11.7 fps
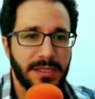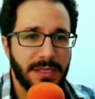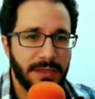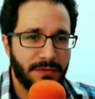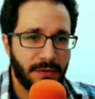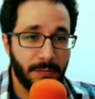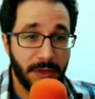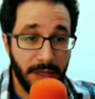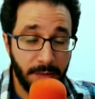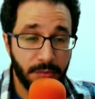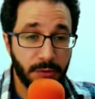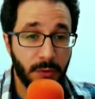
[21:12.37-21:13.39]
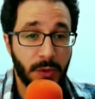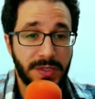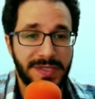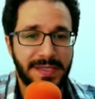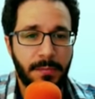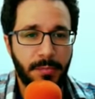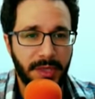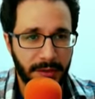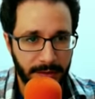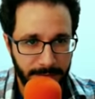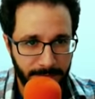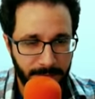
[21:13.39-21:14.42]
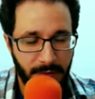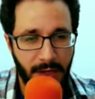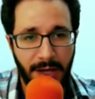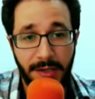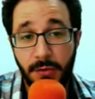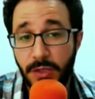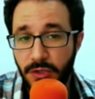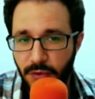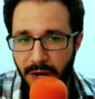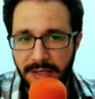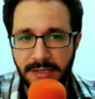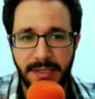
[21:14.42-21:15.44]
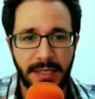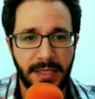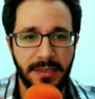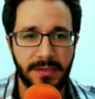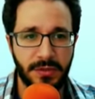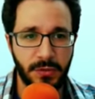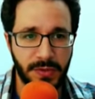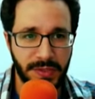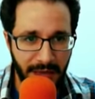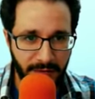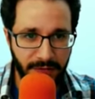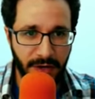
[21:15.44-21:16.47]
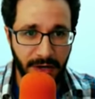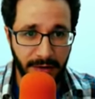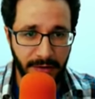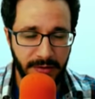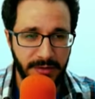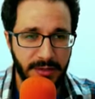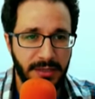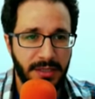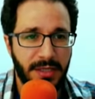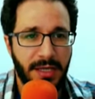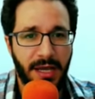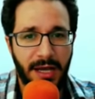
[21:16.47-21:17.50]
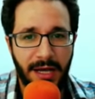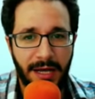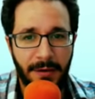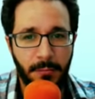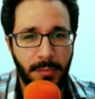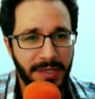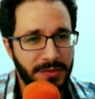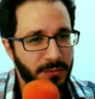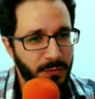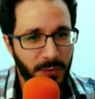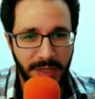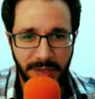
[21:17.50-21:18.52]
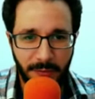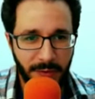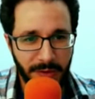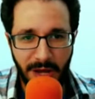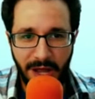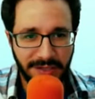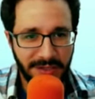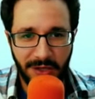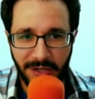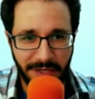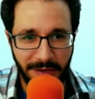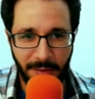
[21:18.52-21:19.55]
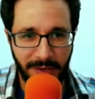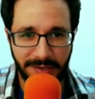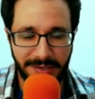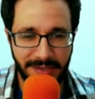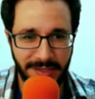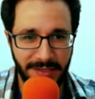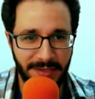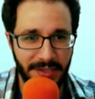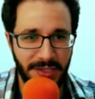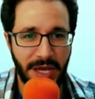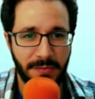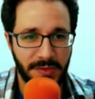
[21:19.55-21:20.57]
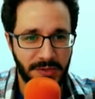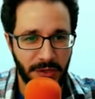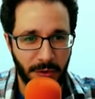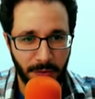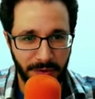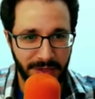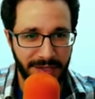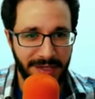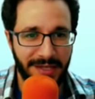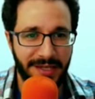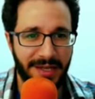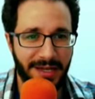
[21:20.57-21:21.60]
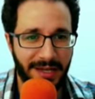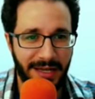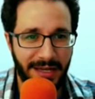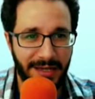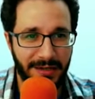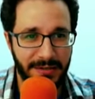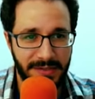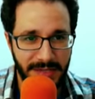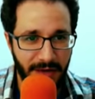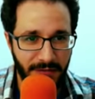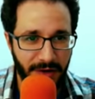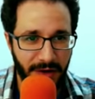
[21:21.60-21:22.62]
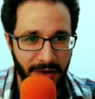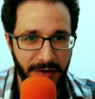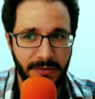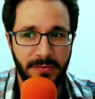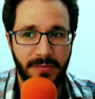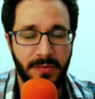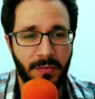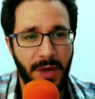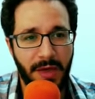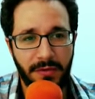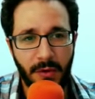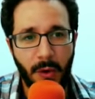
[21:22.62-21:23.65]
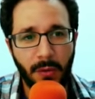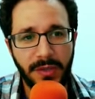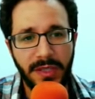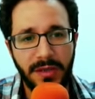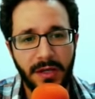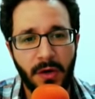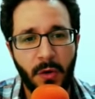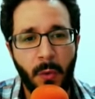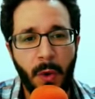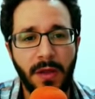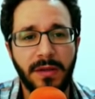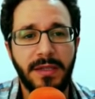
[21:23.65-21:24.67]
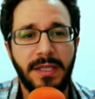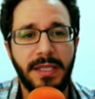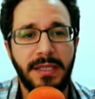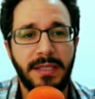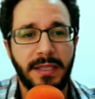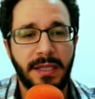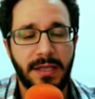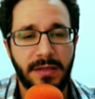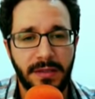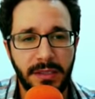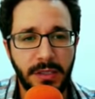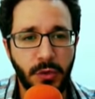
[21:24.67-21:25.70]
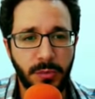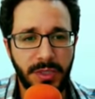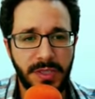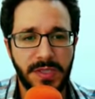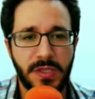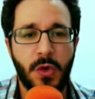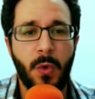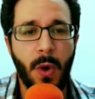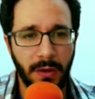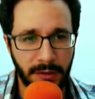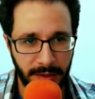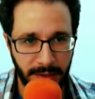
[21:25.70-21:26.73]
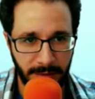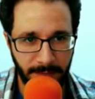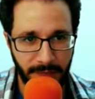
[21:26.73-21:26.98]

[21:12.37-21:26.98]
from the Hebrew word sapir. Uh, you can translate it to sapphire, uh, but we we're not talking about the the gemstone uh, sapphire. Rather, only the quality, the luminous quality